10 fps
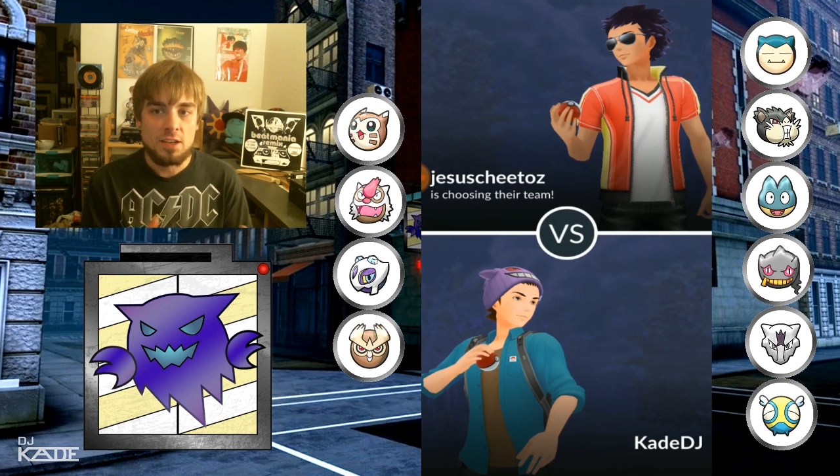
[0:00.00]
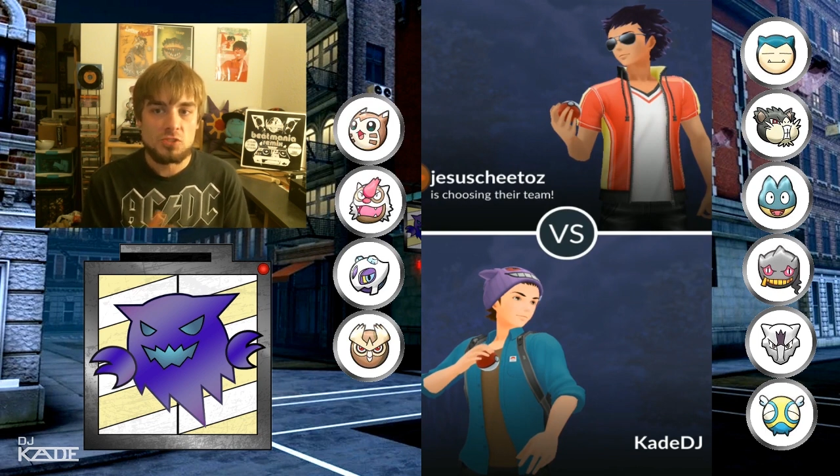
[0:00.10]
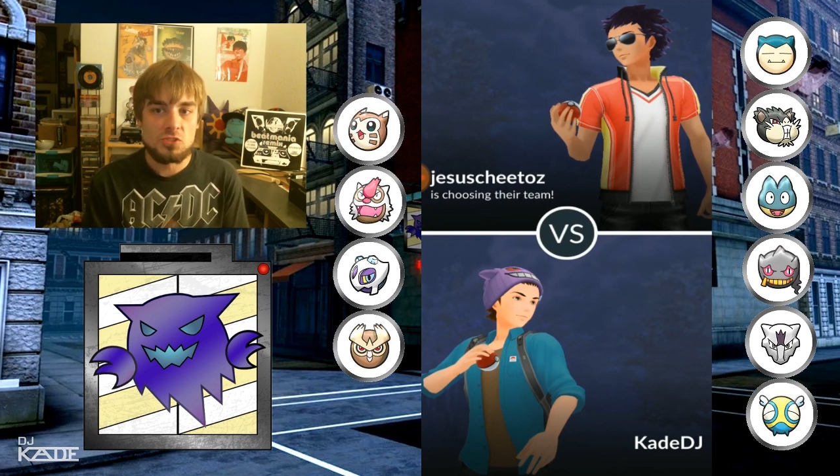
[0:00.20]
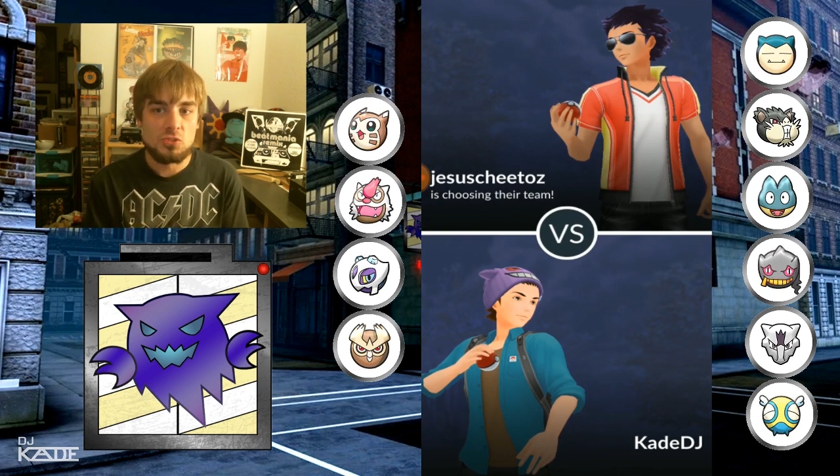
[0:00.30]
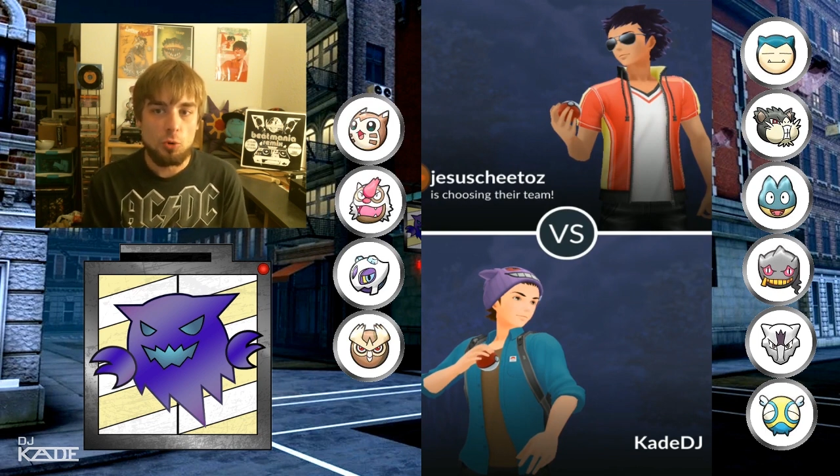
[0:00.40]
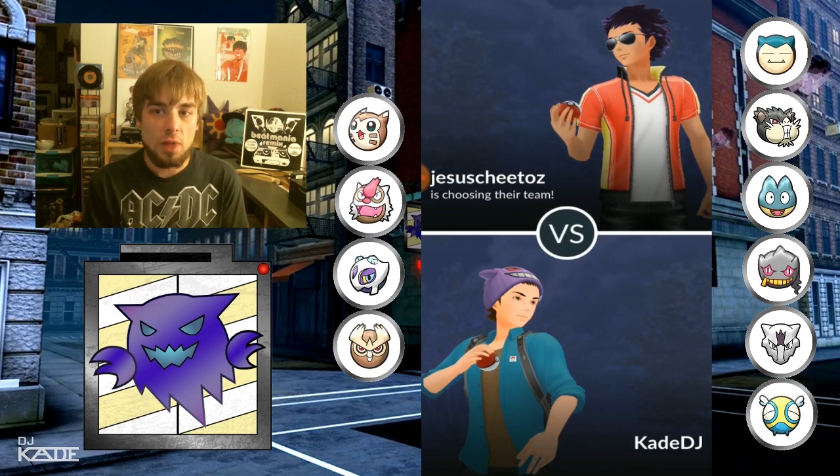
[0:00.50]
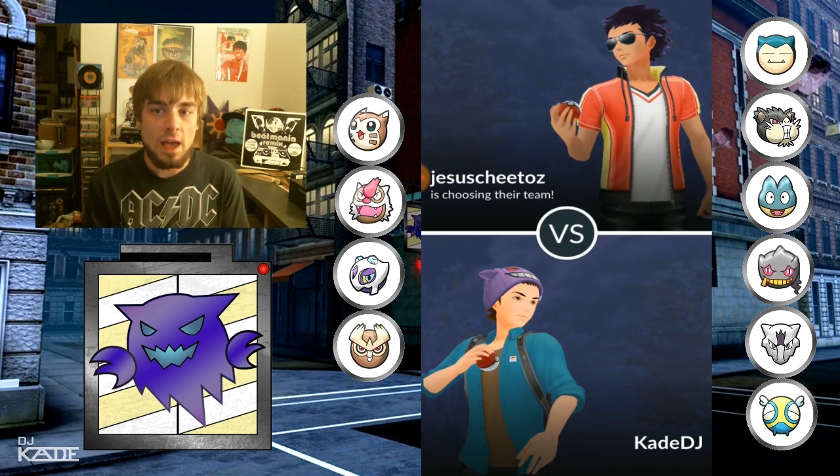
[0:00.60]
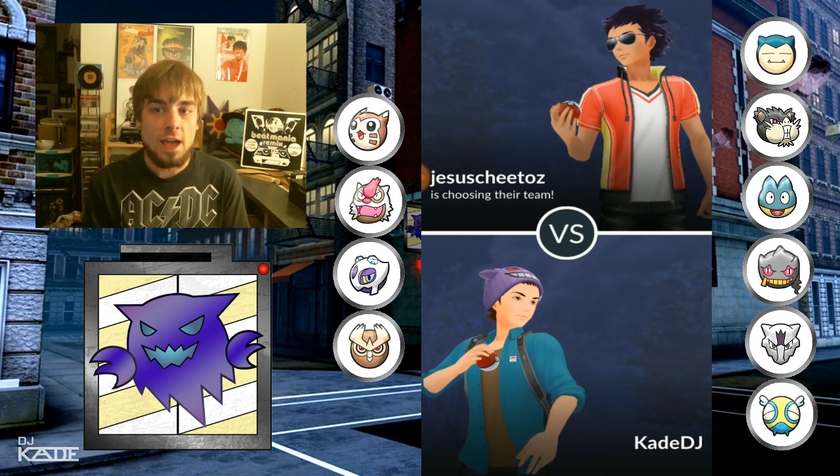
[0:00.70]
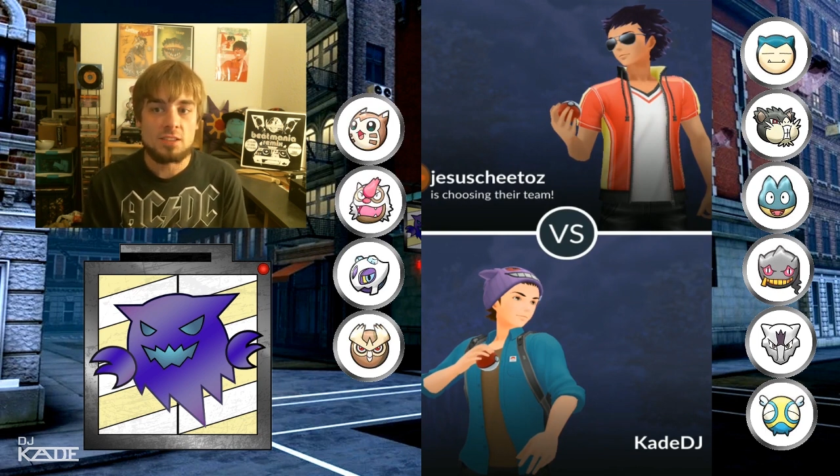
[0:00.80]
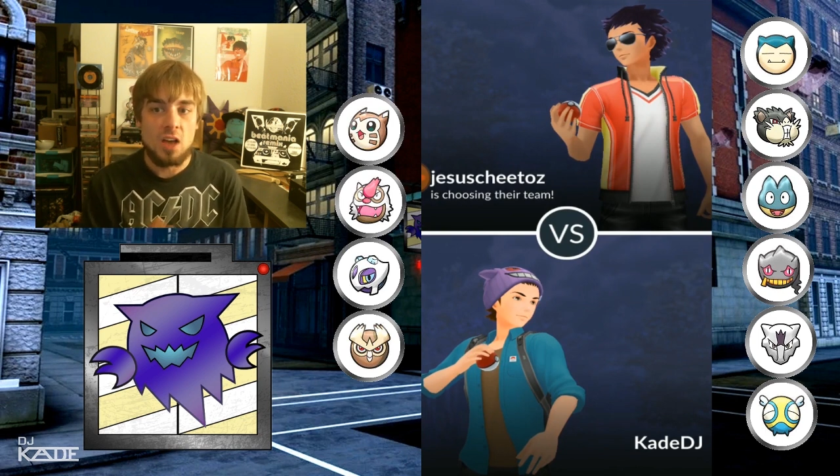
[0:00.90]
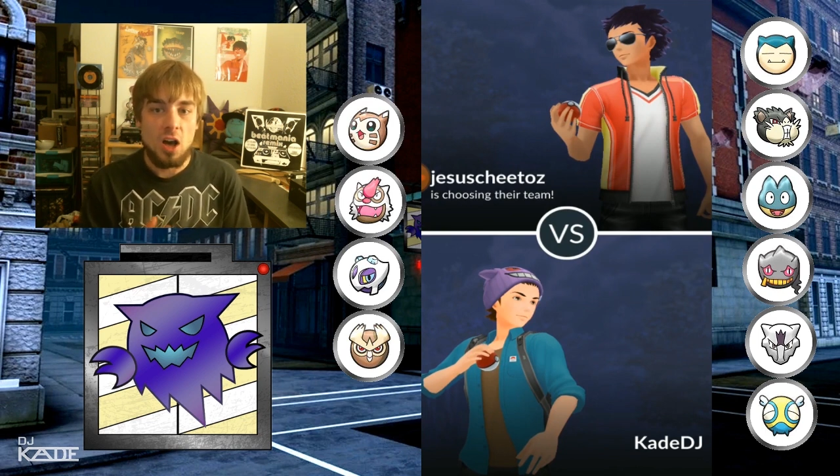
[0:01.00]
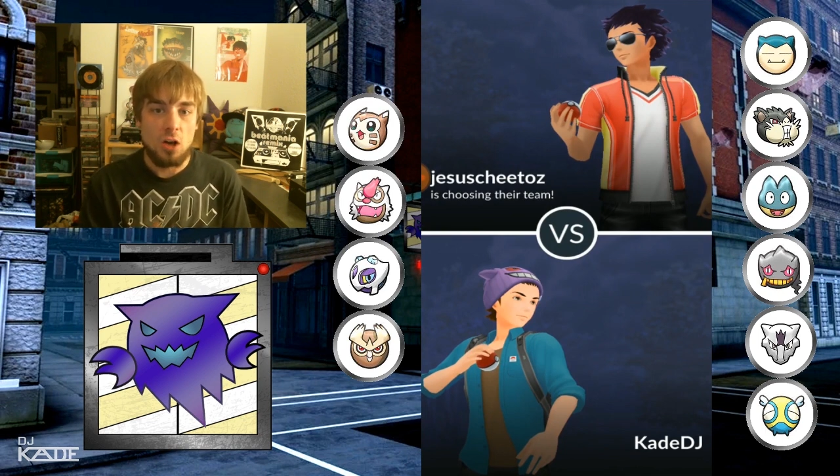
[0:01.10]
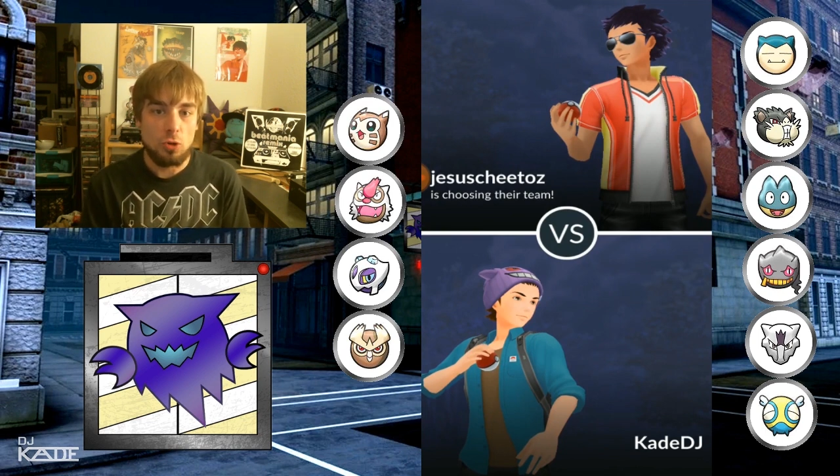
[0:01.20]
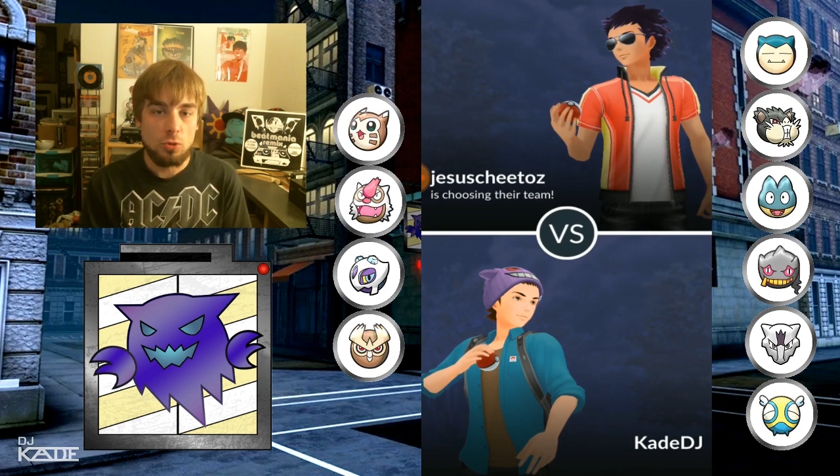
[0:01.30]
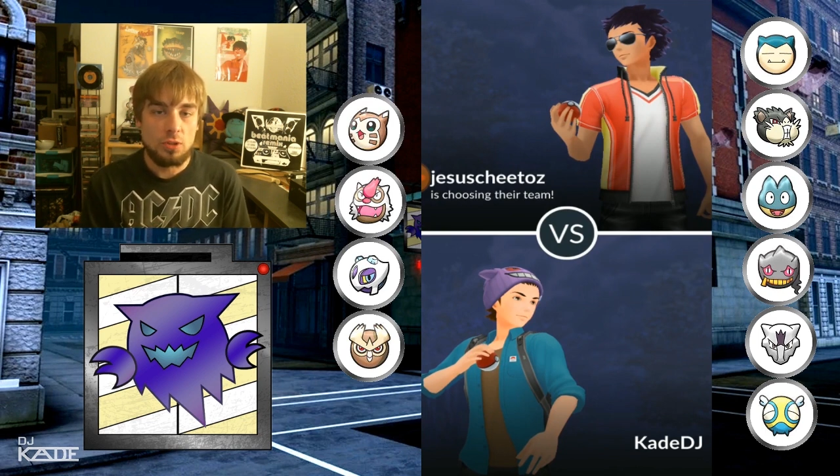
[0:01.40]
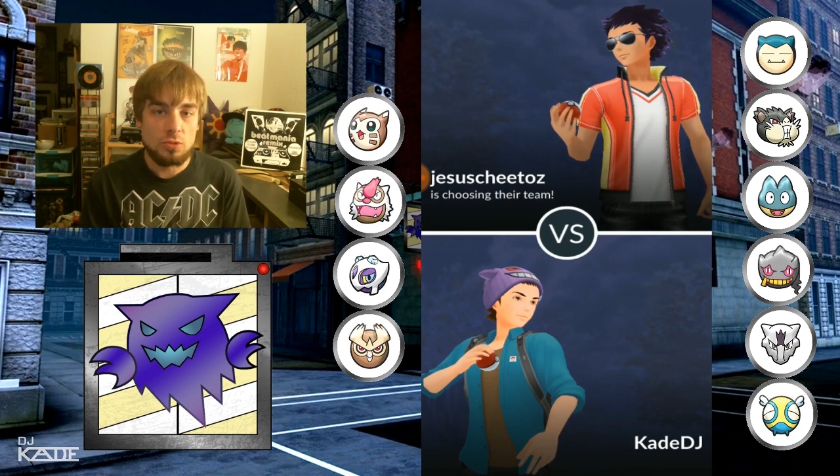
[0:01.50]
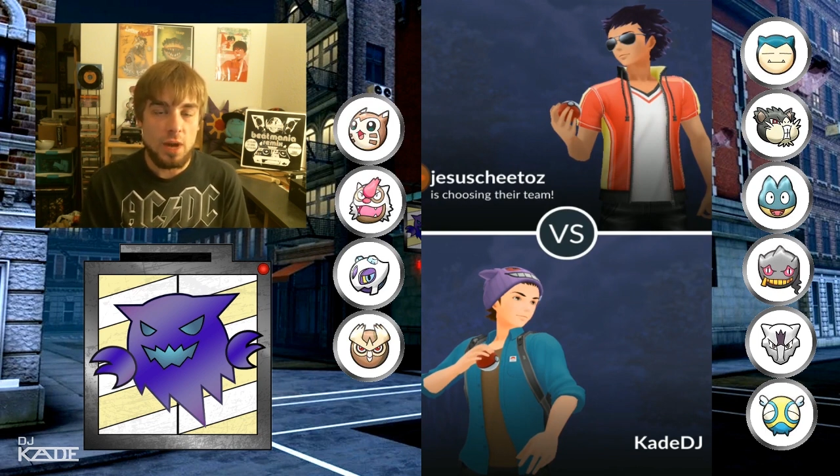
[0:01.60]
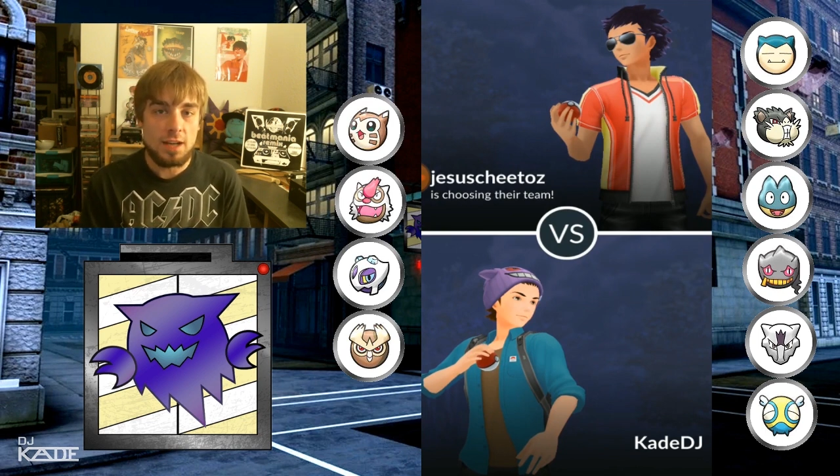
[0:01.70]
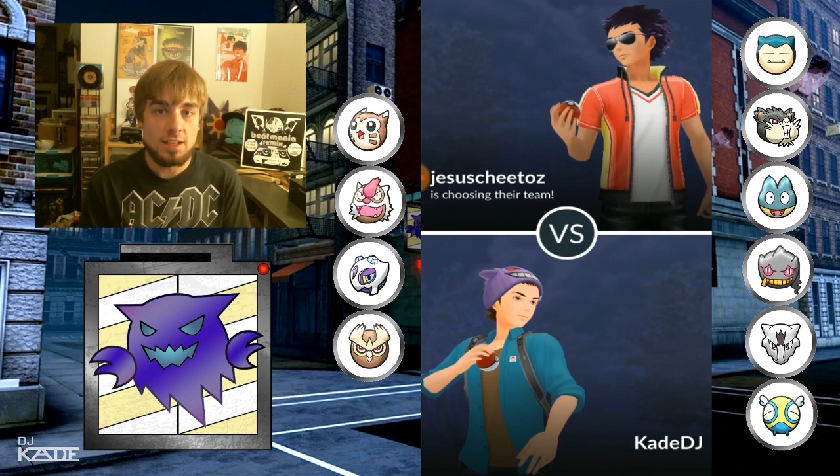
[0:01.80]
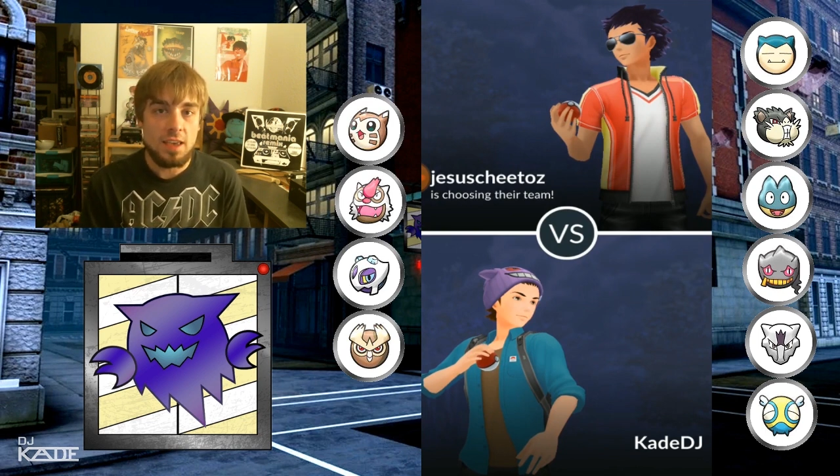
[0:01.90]
Snorlax, Alolan
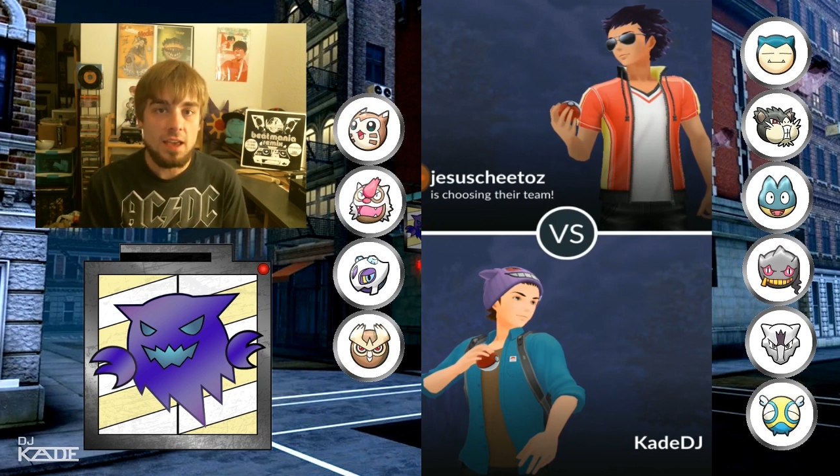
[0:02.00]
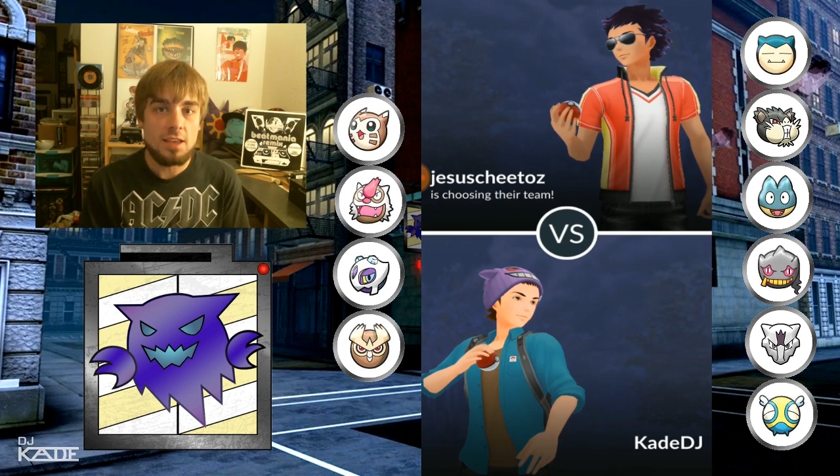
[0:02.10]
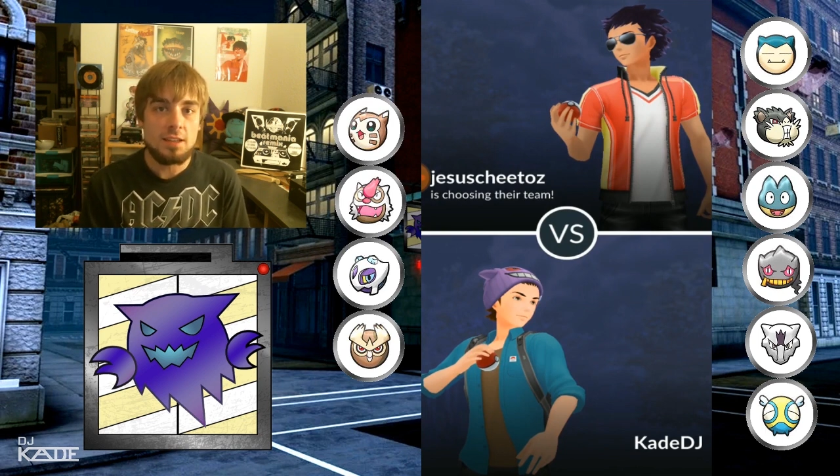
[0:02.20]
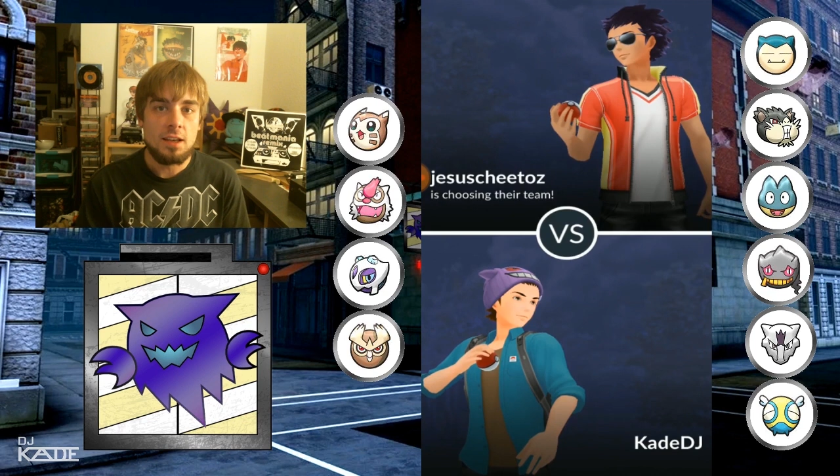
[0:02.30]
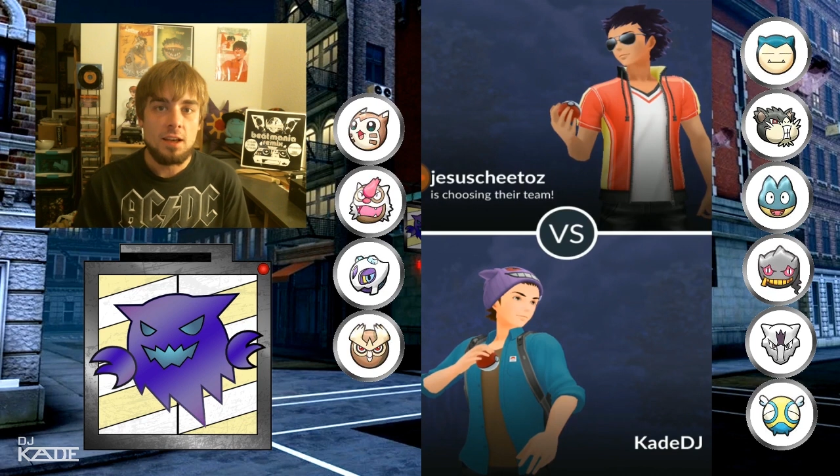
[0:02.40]
Raticate,